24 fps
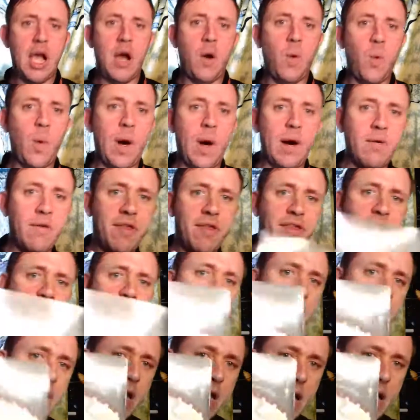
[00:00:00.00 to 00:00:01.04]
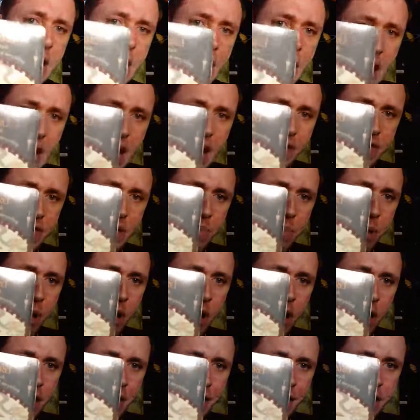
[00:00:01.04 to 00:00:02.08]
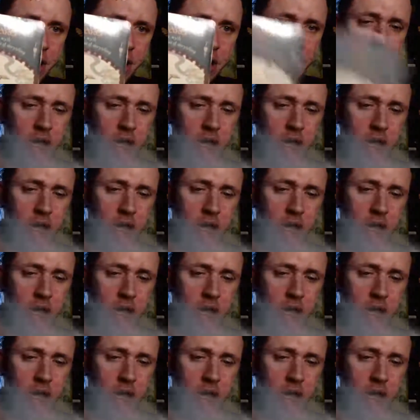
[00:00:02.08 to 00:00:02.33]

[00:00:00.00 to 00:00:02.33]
Wealth and the Bard.